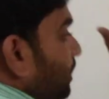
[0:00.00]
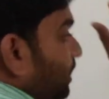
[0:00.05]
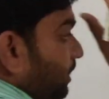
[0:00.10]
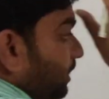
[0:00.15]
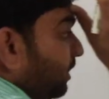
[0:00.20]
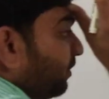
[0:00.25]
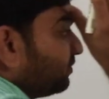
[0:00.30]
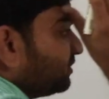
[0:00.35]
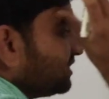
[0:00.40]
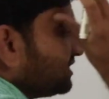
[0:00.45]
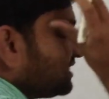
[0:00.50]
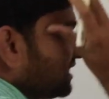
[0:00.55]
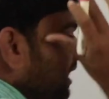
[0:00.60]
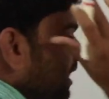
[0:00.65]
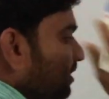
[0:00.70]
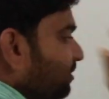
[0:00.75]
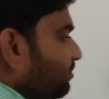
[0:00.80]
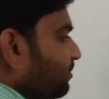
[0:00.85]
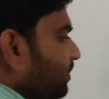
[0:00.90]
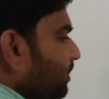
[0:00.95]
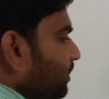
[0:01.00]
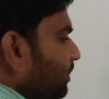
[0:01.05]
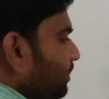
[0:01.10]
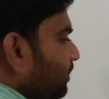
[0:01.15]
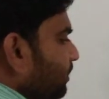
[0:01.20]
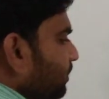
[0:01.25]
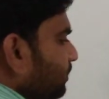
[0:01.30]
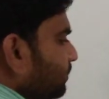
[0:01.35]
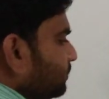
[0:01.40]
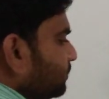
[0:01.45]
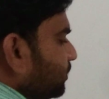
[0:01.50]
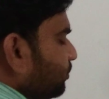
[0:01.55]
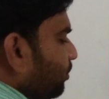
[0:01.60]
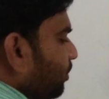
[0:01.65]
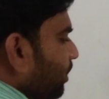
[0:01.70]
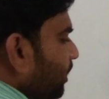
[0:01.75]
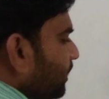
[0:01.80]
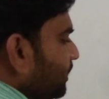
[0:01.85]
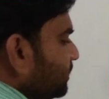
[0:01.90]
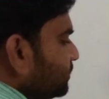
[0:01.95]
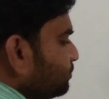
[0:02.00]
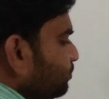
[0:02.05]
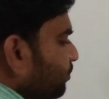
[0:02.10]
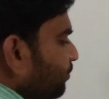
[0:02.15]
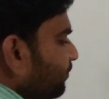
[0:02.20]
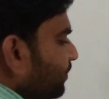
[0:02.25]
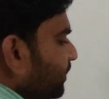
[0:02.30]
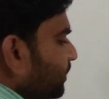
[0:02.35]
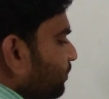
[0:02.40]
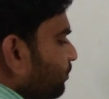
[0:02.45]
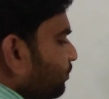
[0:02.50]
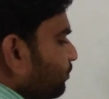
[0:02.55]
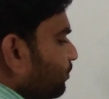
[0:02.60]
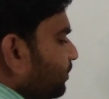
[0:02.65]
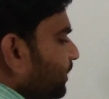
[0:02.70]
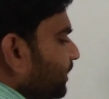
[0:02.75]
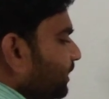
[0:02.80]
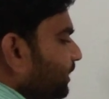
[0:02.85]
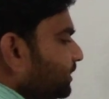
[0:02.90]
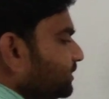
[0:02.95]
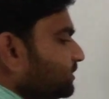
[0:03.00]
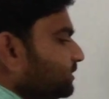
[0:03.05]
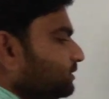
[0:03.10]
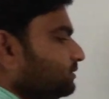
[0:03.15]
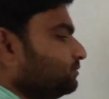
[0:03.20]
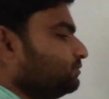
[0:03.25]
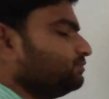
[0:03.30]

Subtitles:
Now this time the trolley is moving downward direction.